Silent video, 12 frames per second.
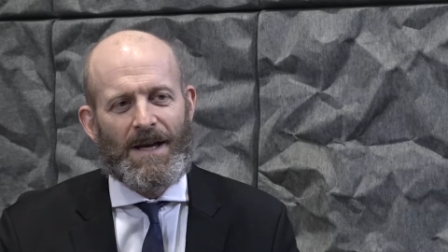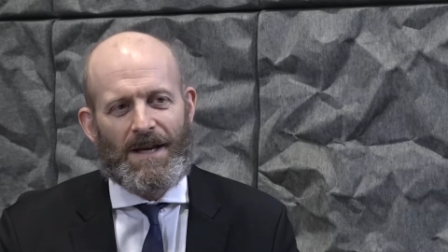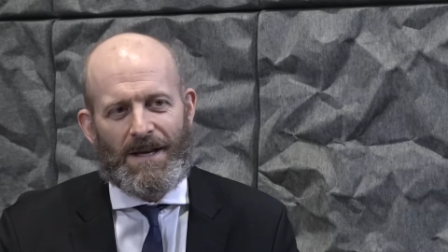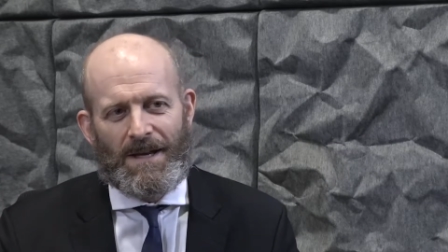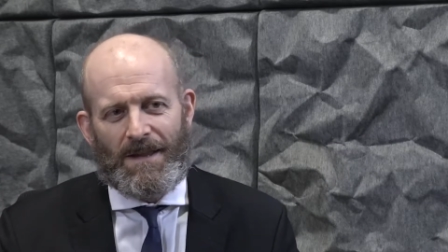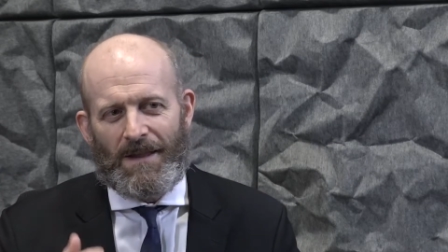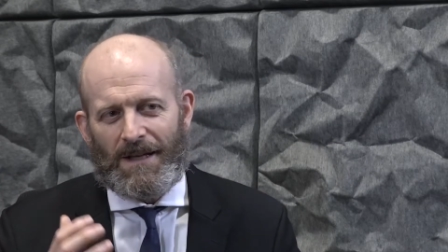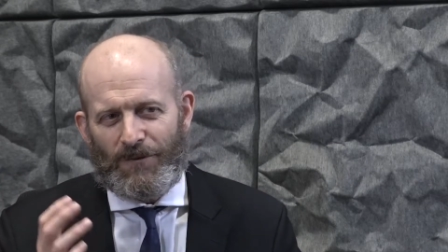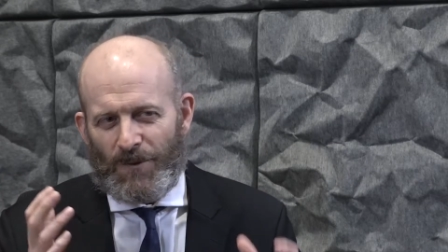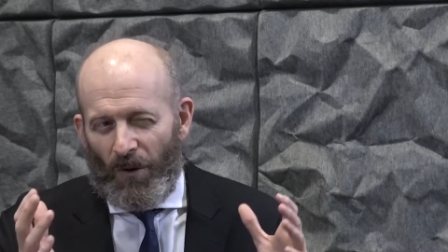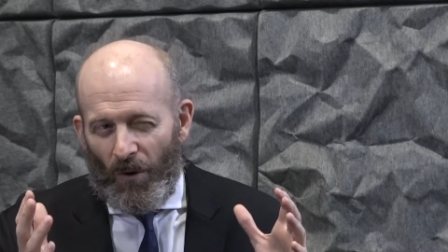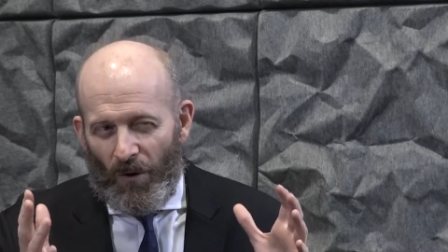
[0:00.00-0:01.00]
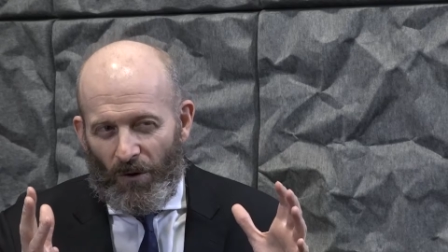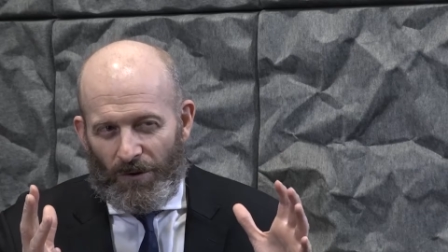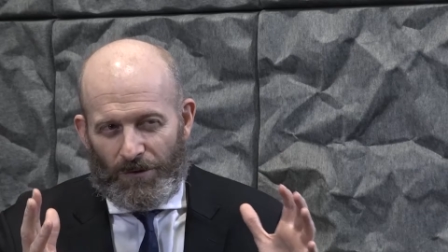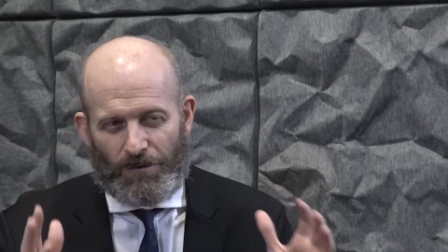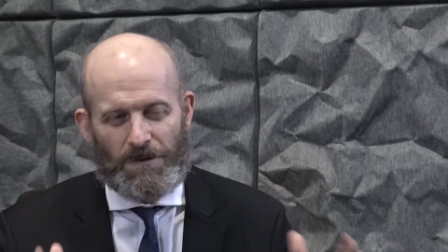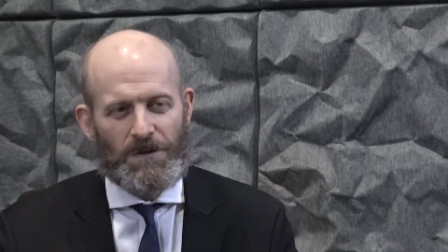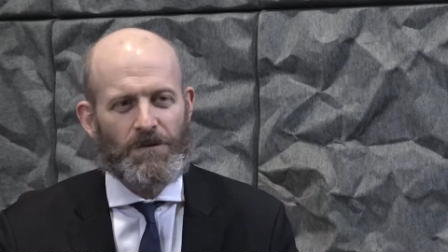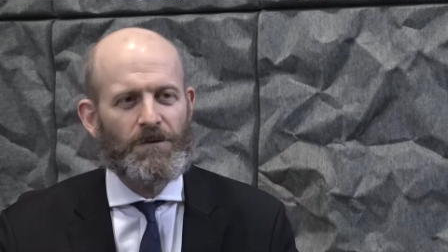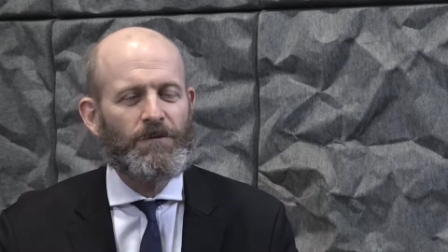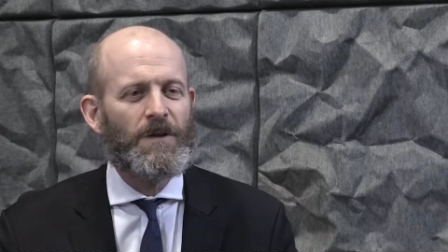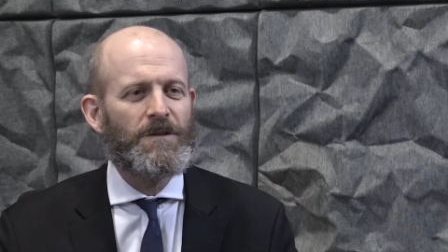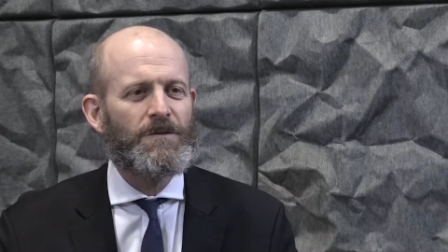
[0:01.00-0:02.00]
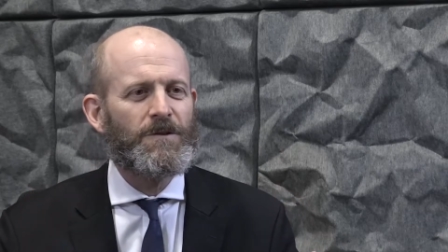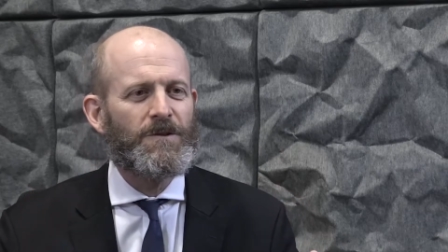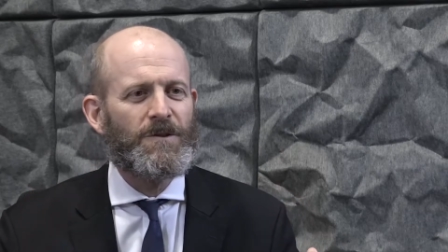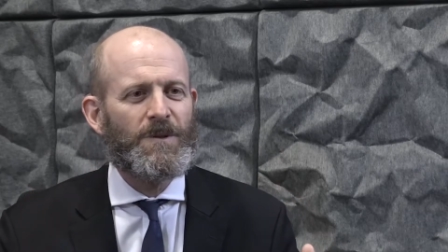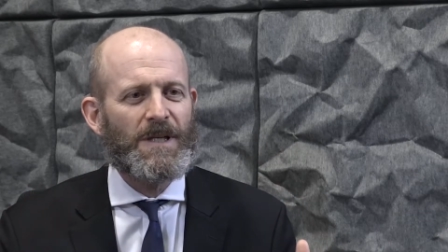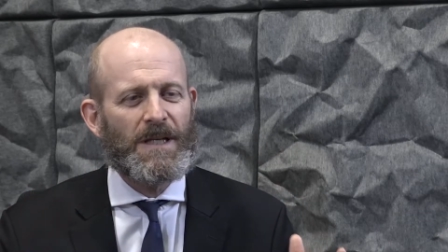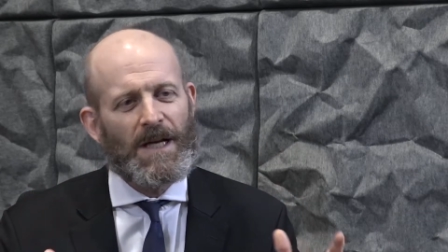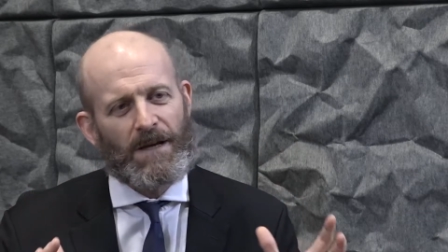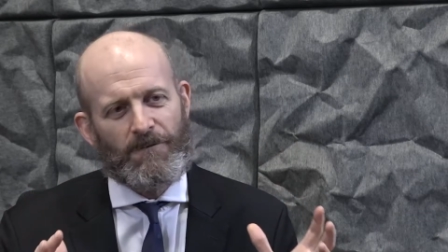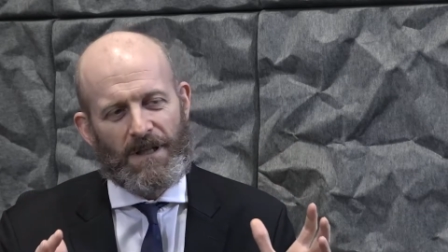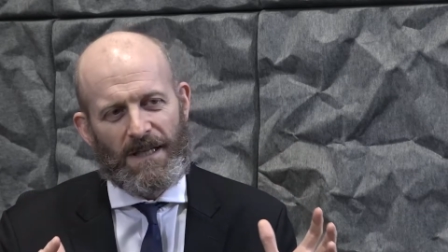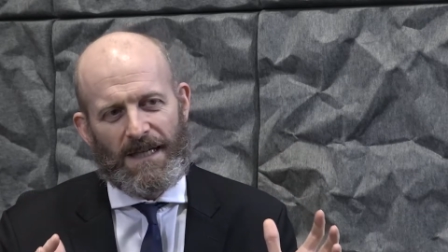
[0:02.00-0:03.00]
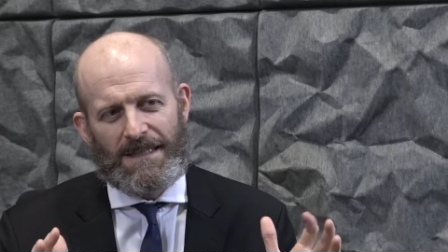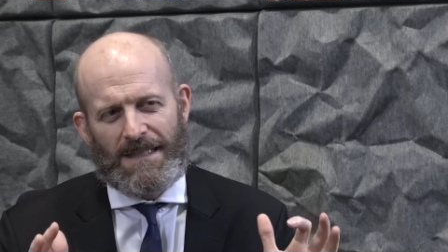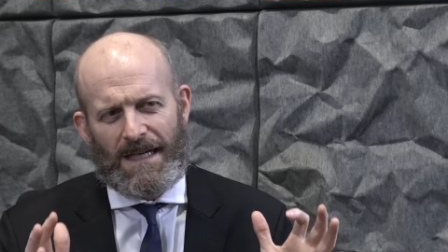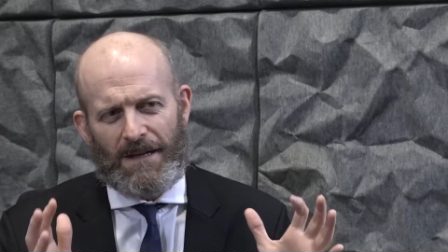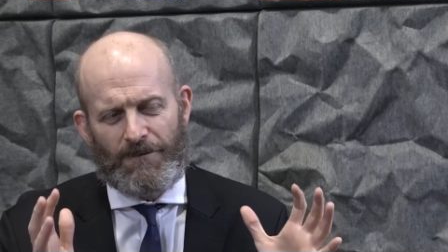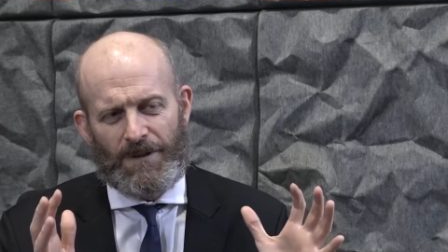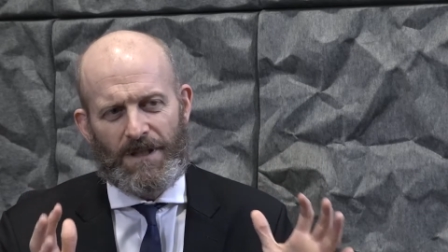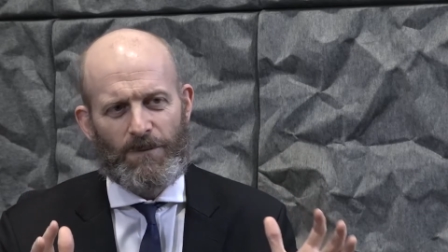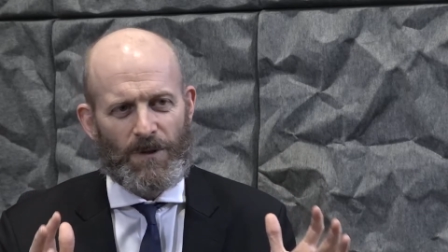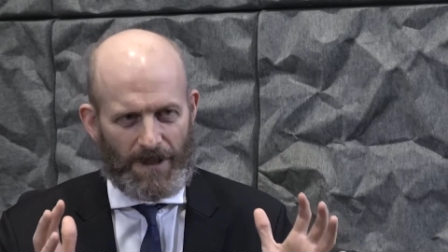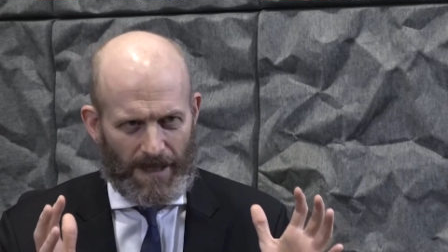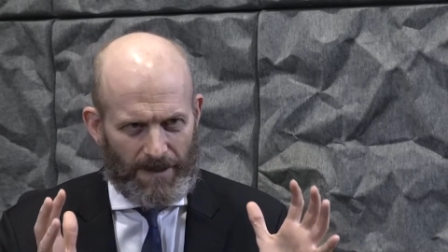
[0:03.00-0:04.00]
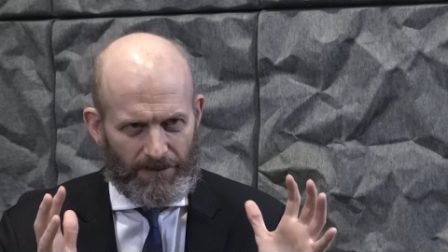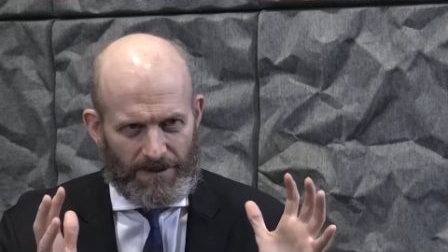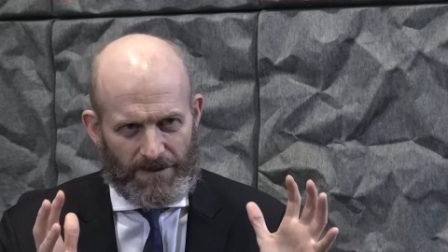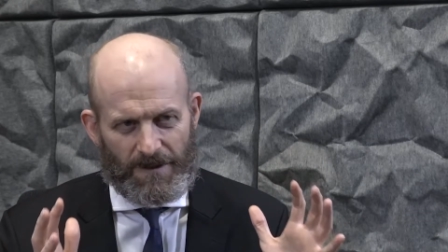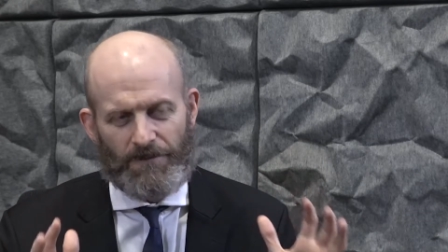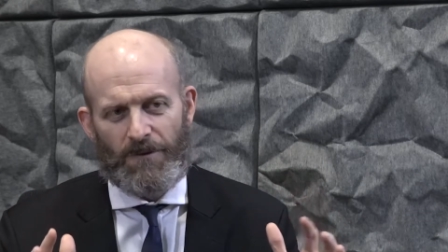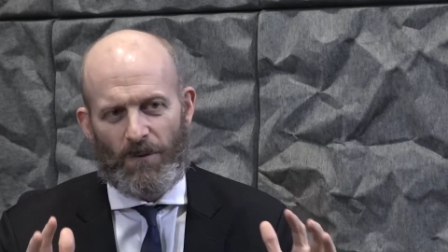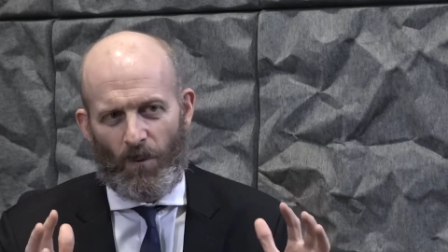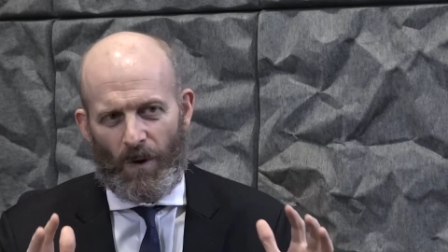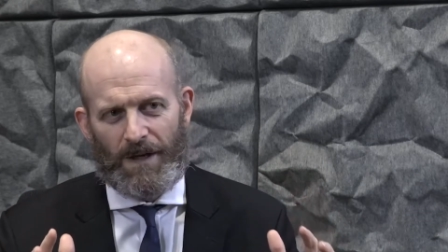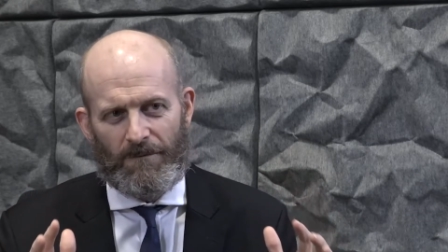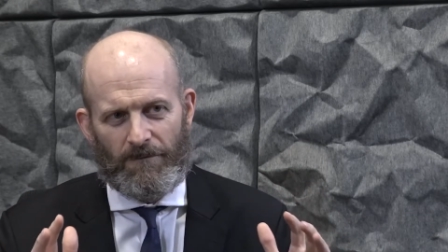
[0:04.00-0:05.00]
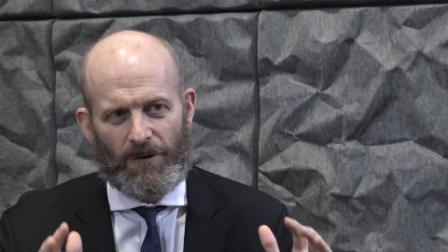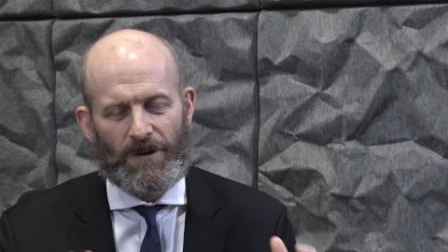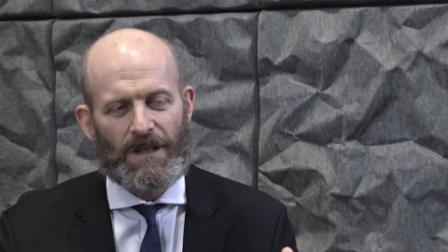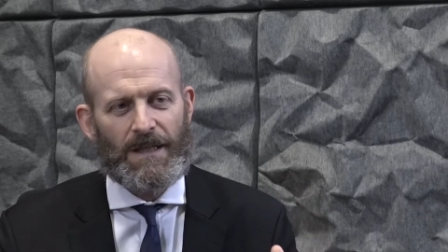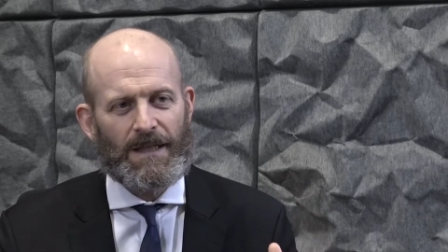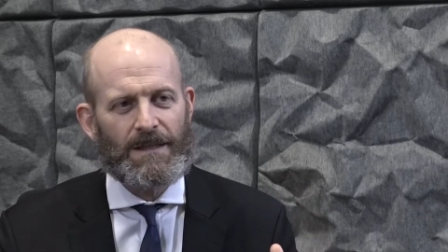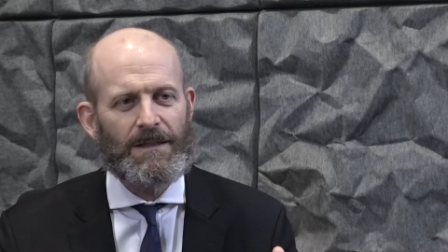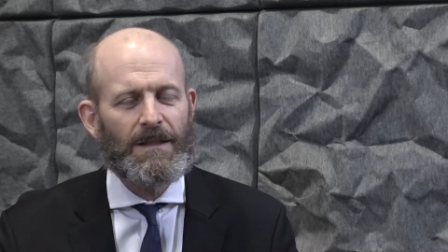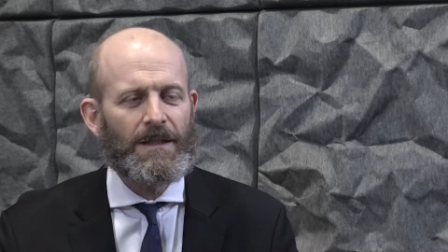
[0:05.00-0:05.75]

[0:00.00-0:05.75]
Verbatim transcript: And that's what all the traditional funds are doing. And I realized that I really wanted to have a different way of looking at it.